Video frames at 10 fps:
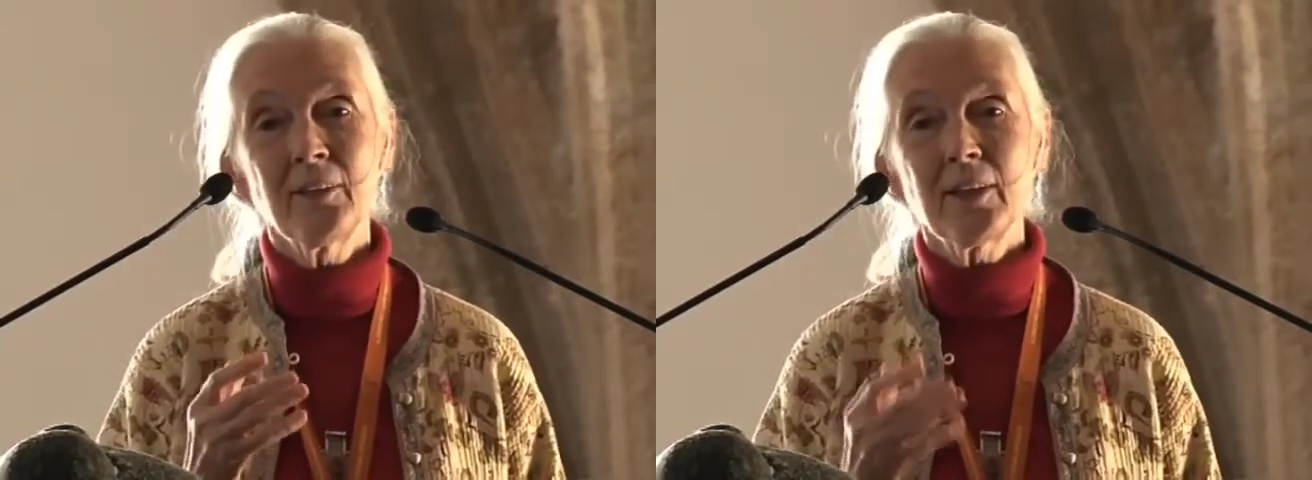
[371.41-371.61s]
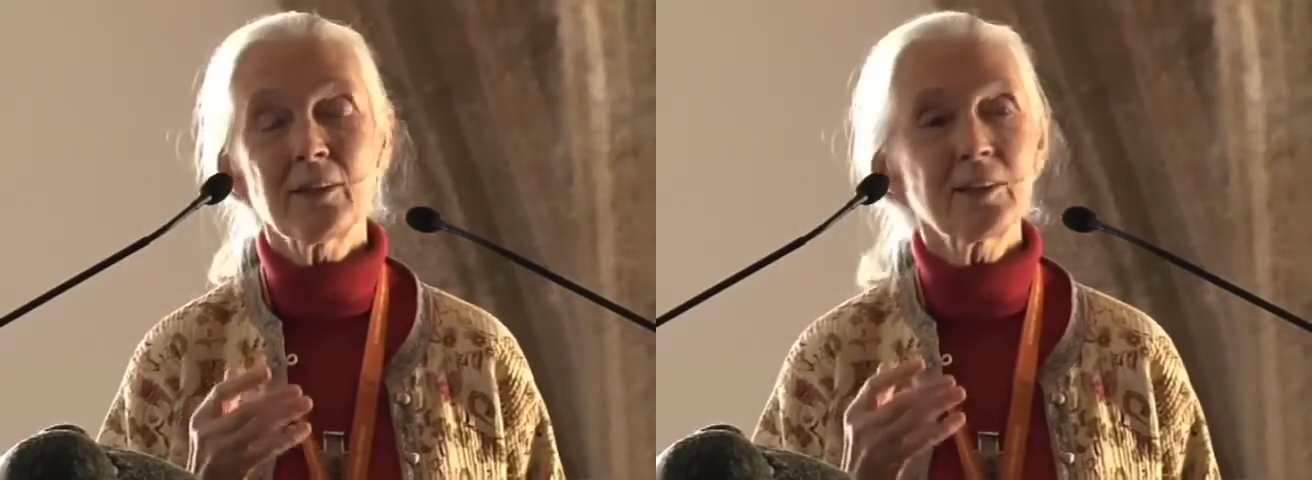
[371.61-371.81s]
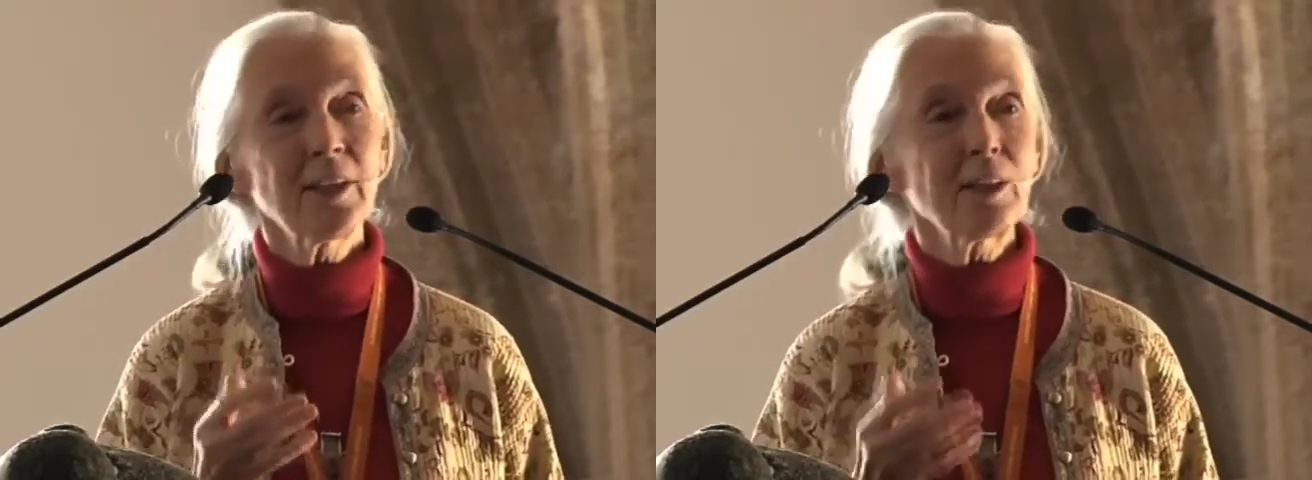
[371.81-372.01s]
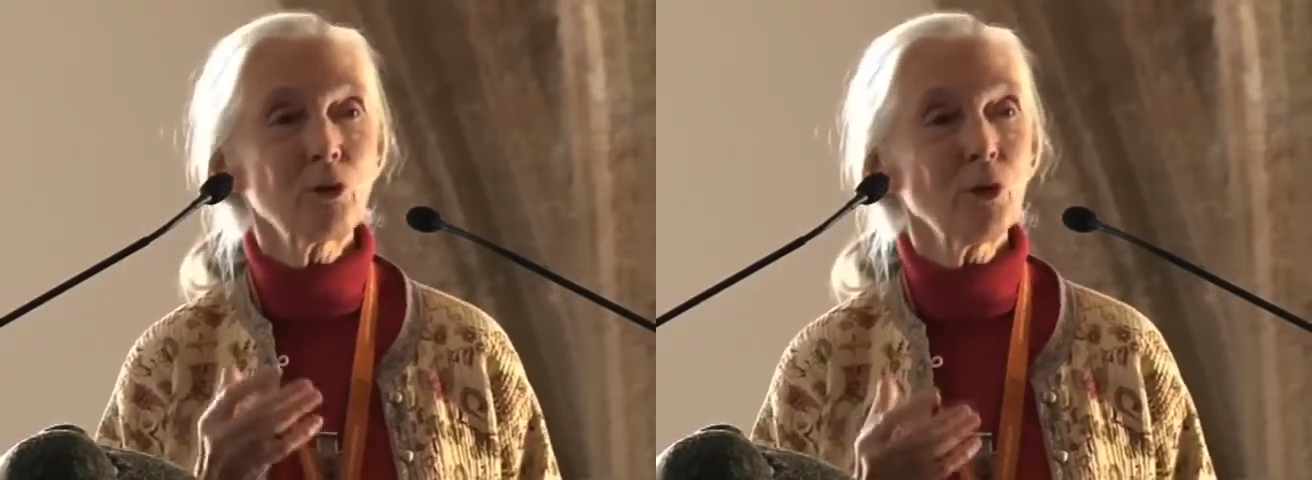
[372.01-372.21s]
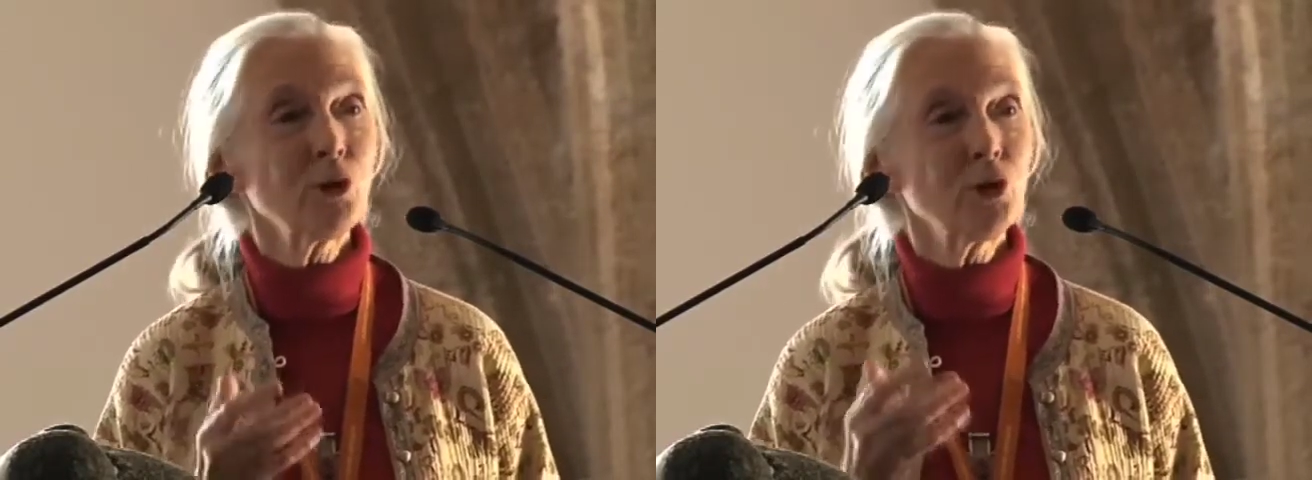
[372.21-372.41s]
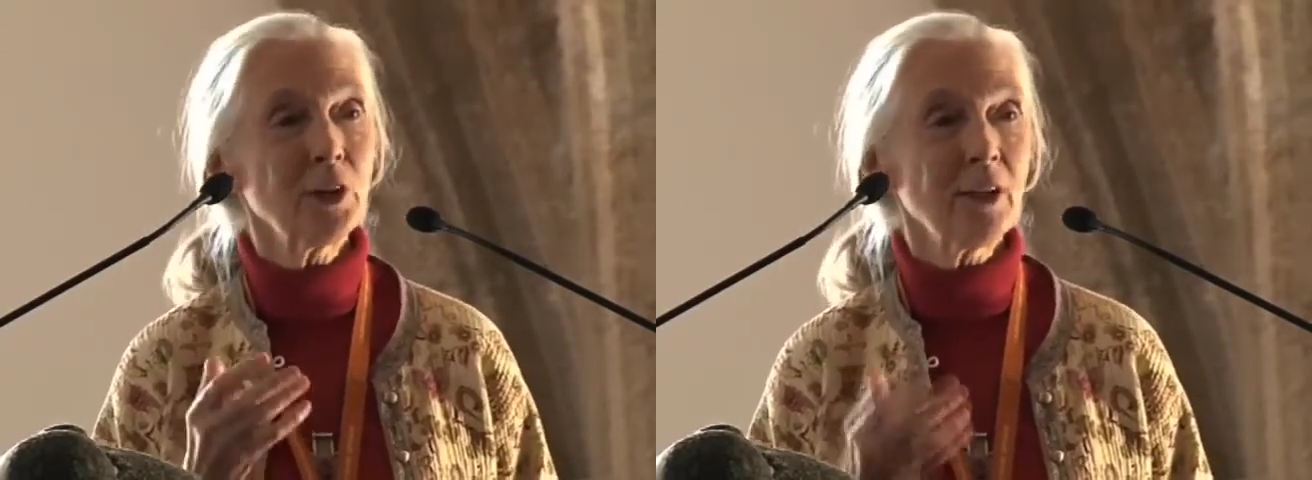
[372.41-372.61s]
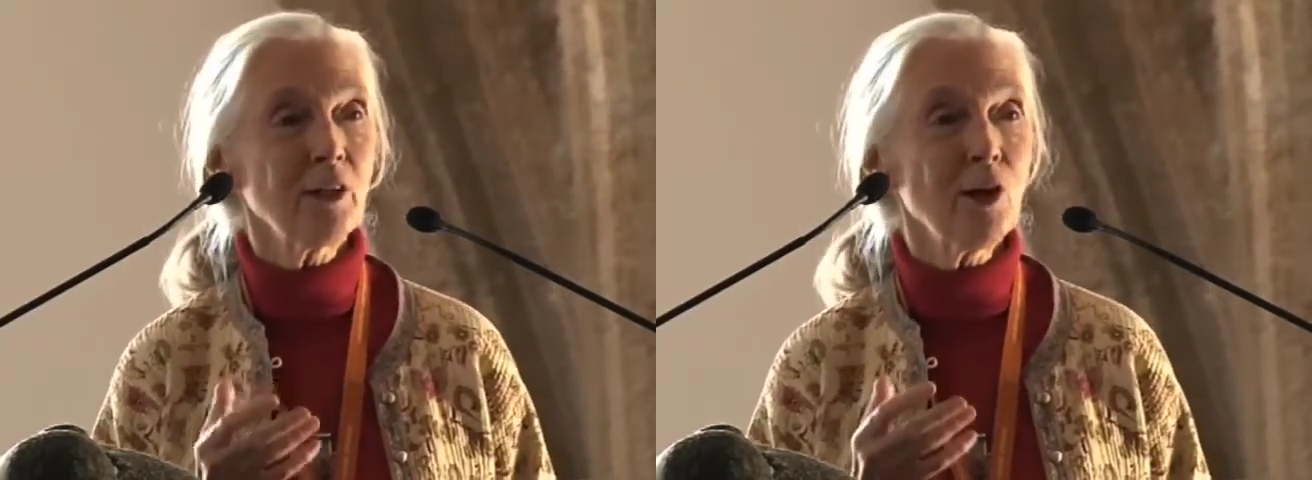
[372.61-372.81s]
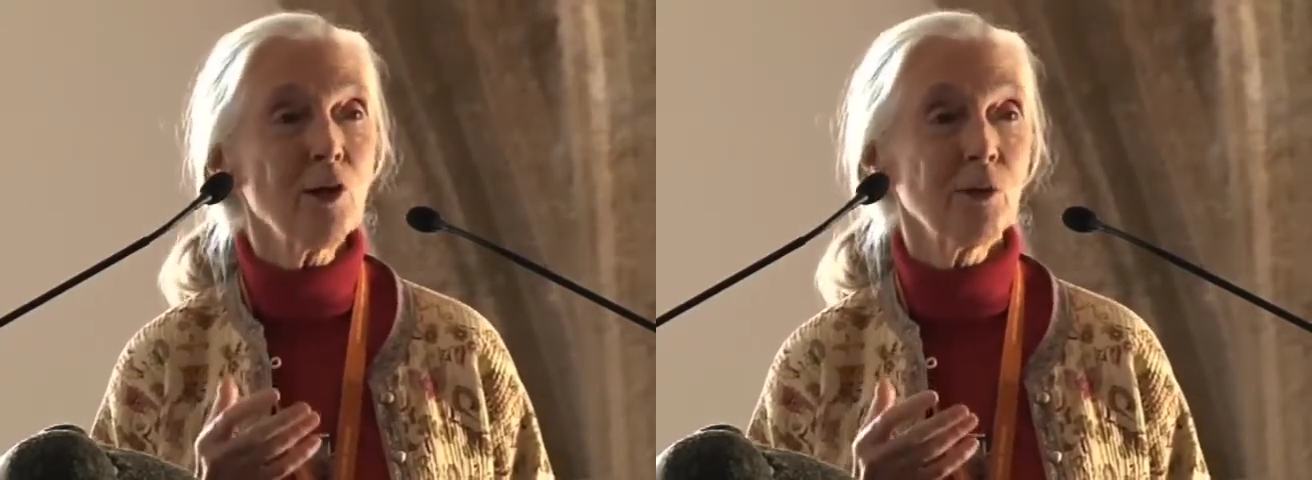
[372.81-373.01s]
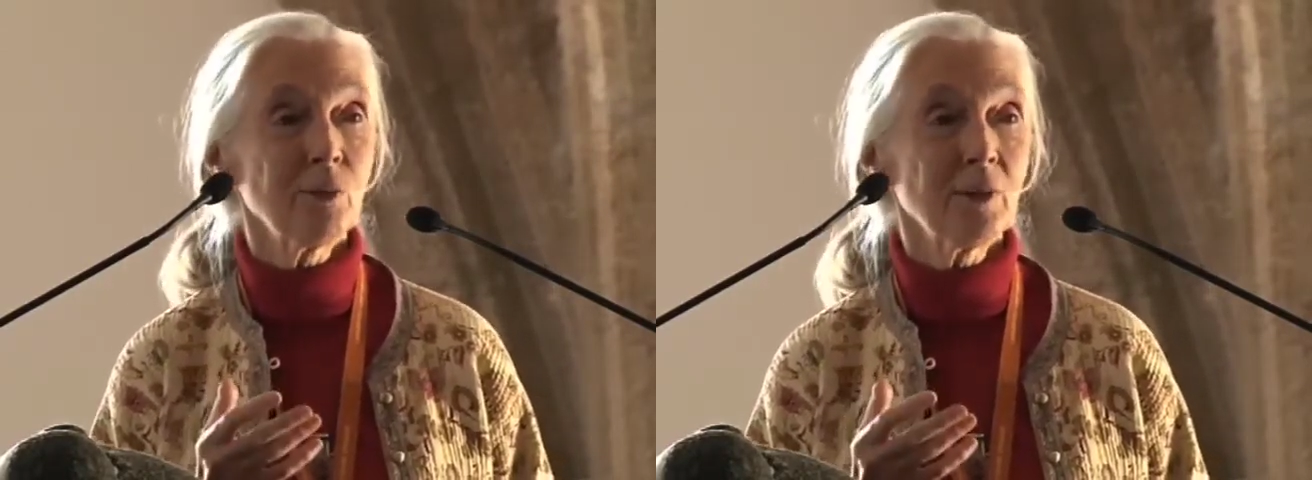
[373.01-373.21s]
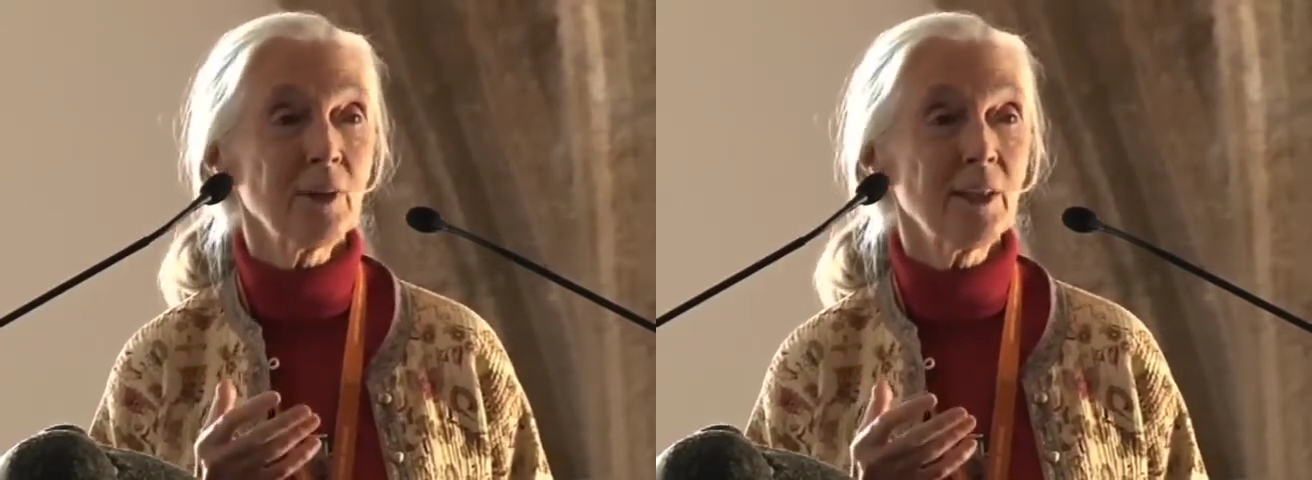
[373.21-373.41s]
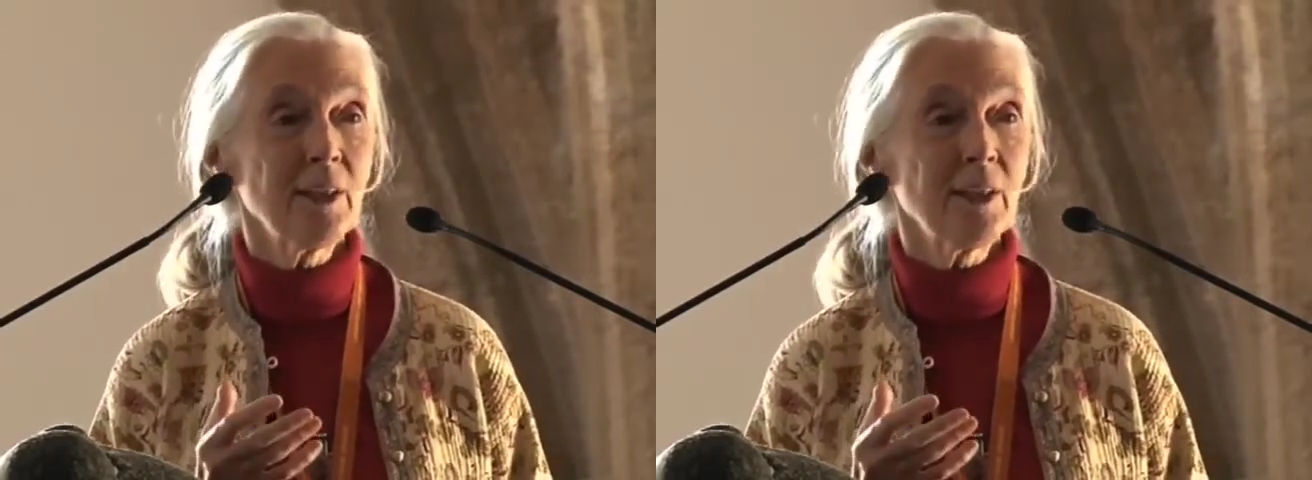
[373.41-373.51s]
that technology alone